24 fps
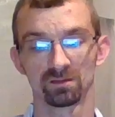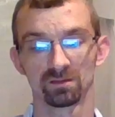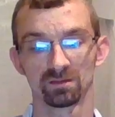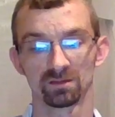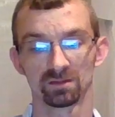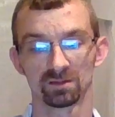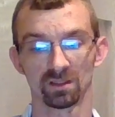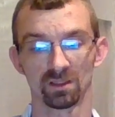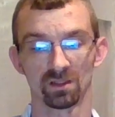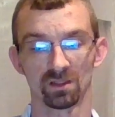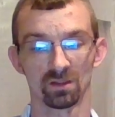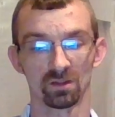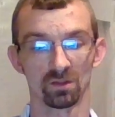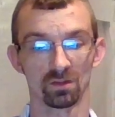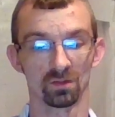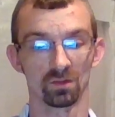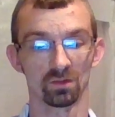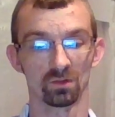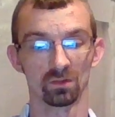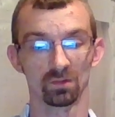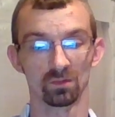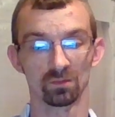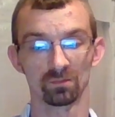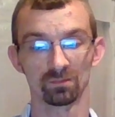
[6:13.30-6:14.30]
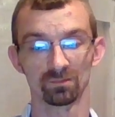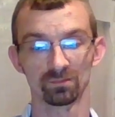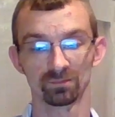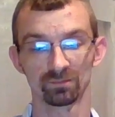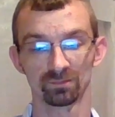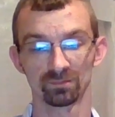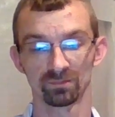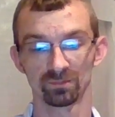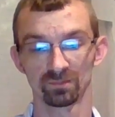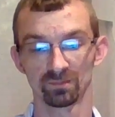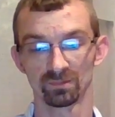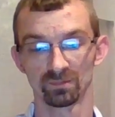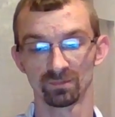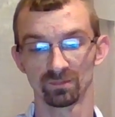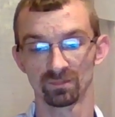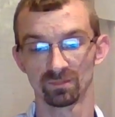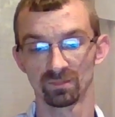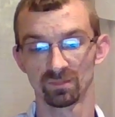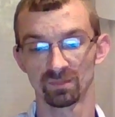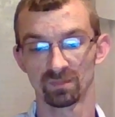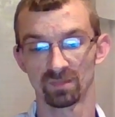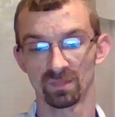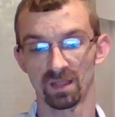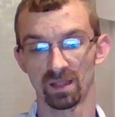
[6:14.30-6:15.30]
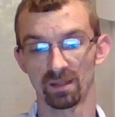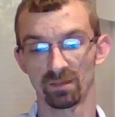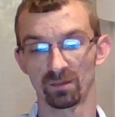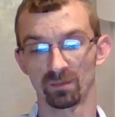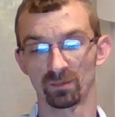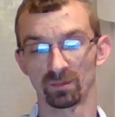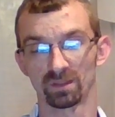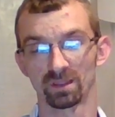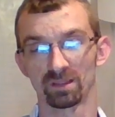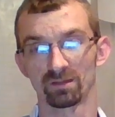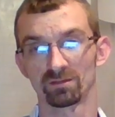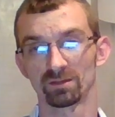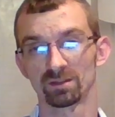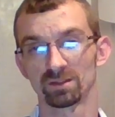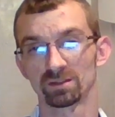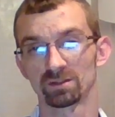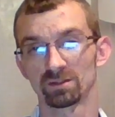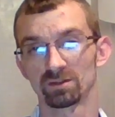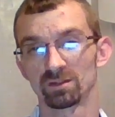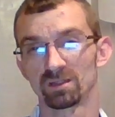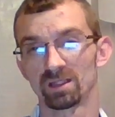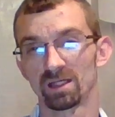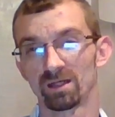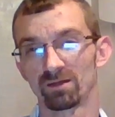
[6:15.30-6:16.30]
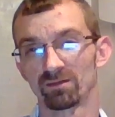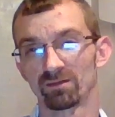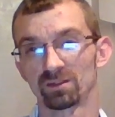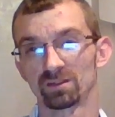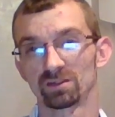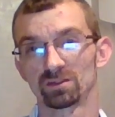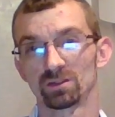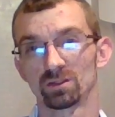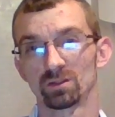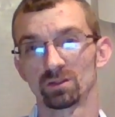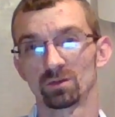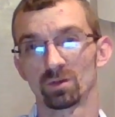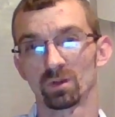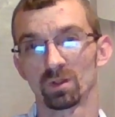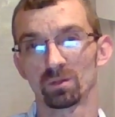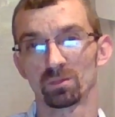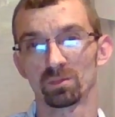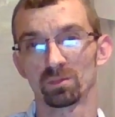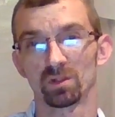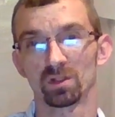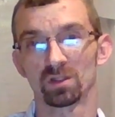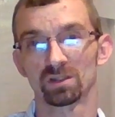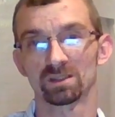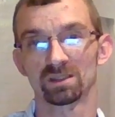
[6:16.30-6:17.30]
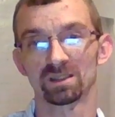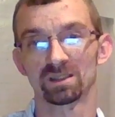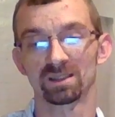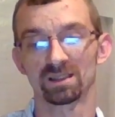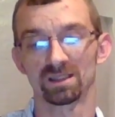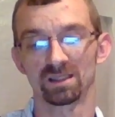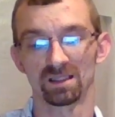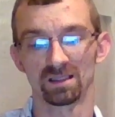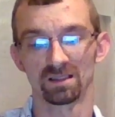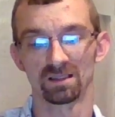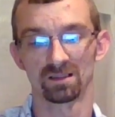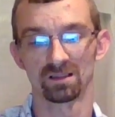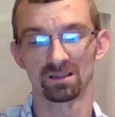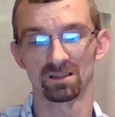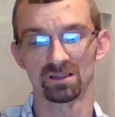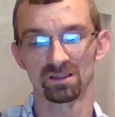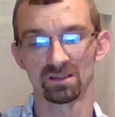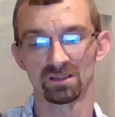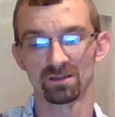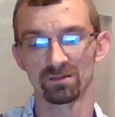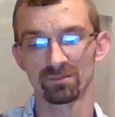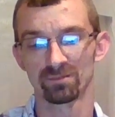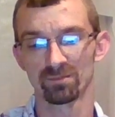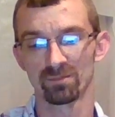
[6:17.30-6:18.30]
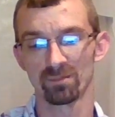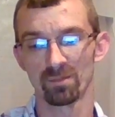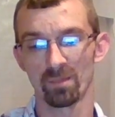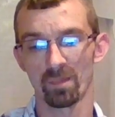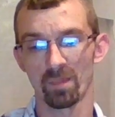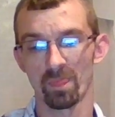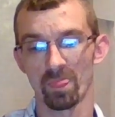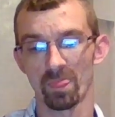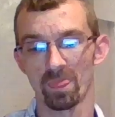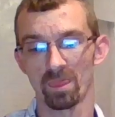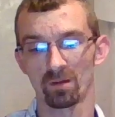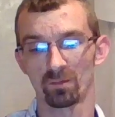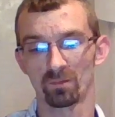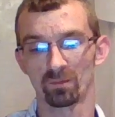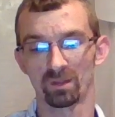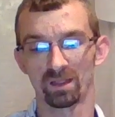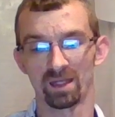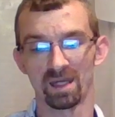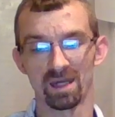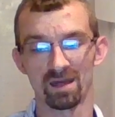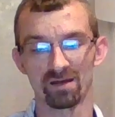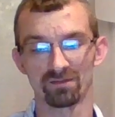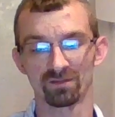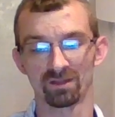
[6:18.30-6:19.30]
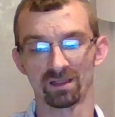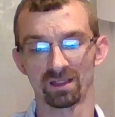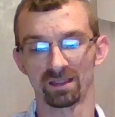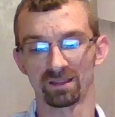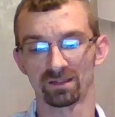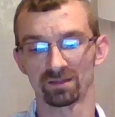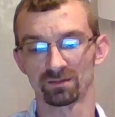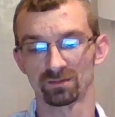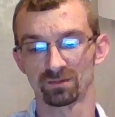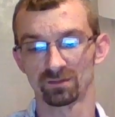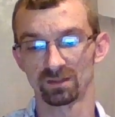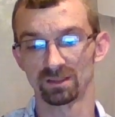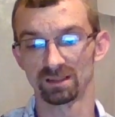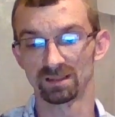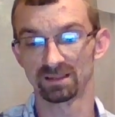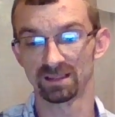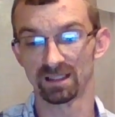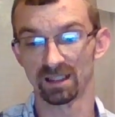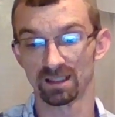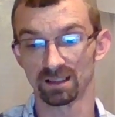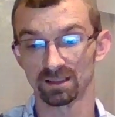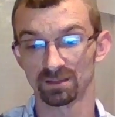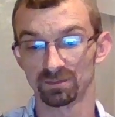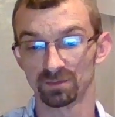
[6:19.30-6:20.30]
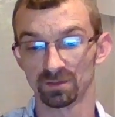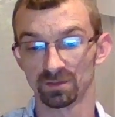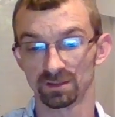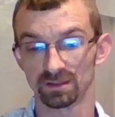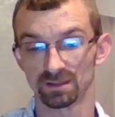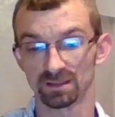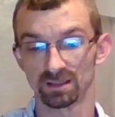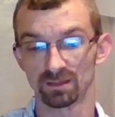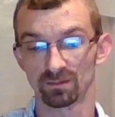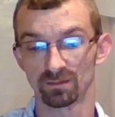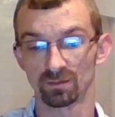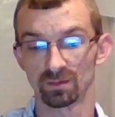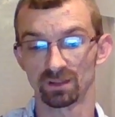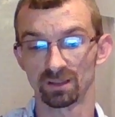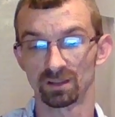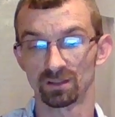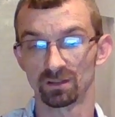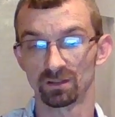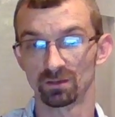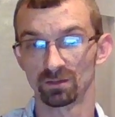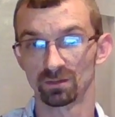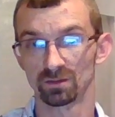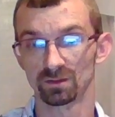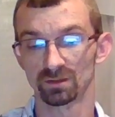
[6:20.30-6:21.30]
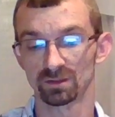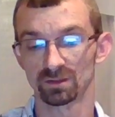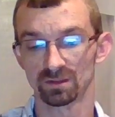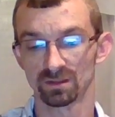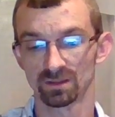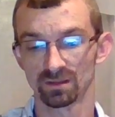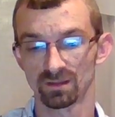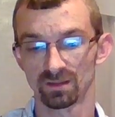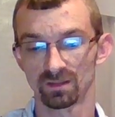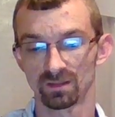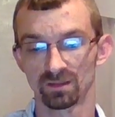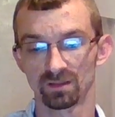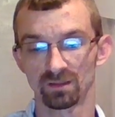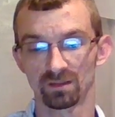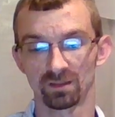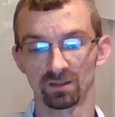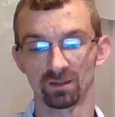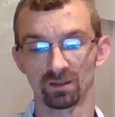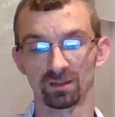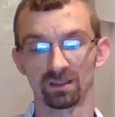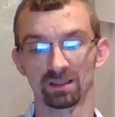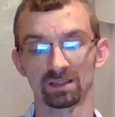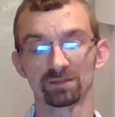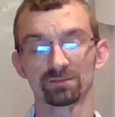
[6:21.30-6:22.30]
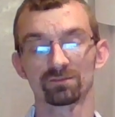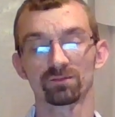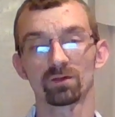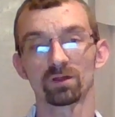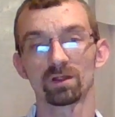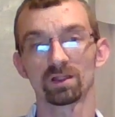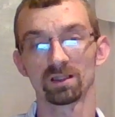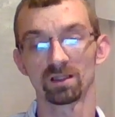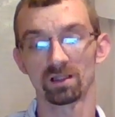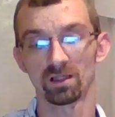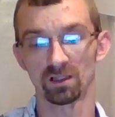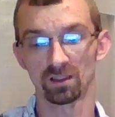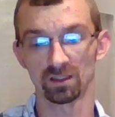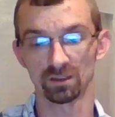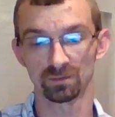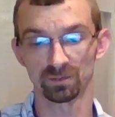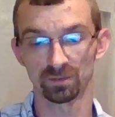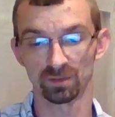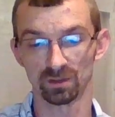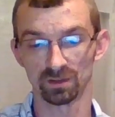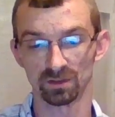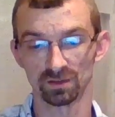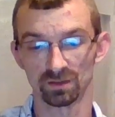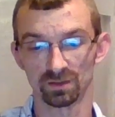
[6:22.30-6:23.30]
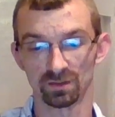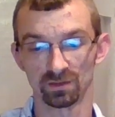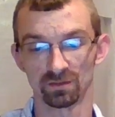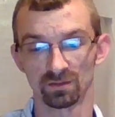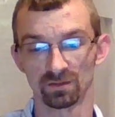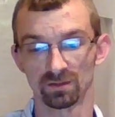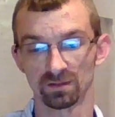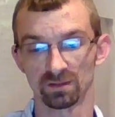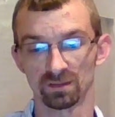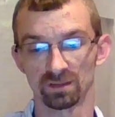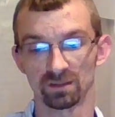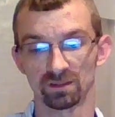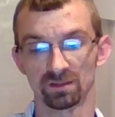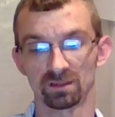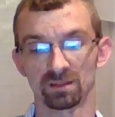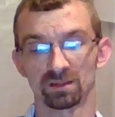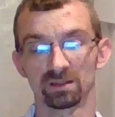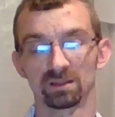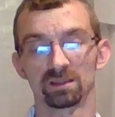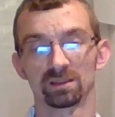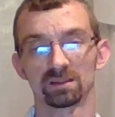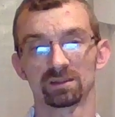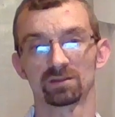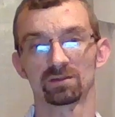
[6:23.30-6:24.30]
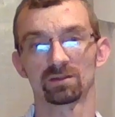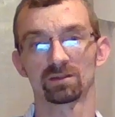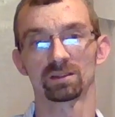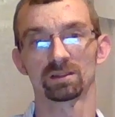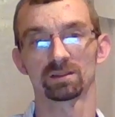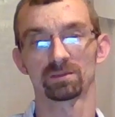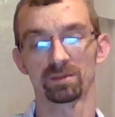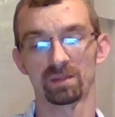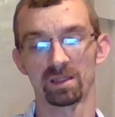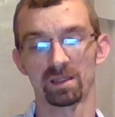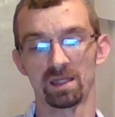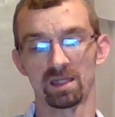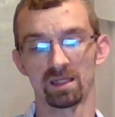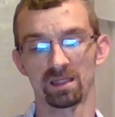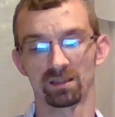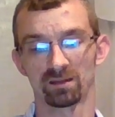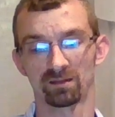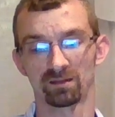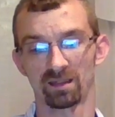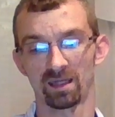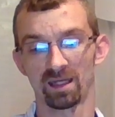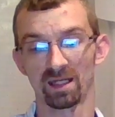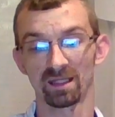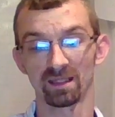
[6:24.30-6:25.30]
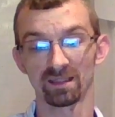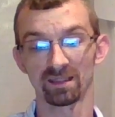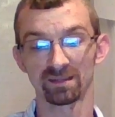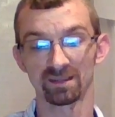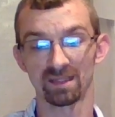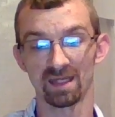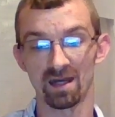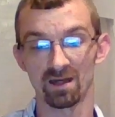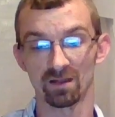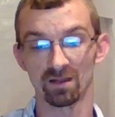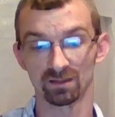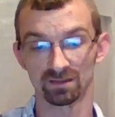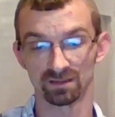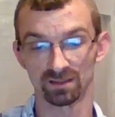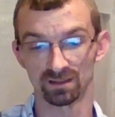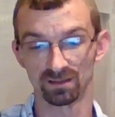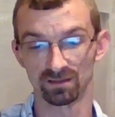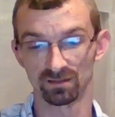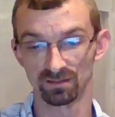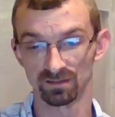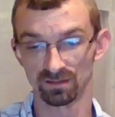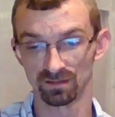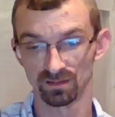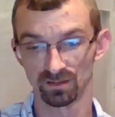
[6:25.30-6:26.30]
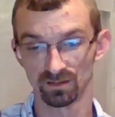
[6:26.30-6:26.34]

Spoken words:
So, I mean, with every student having 2 workbooks a year, we have like 3 textbooks that we use. That's $400 per student that the district's paying. 80,000.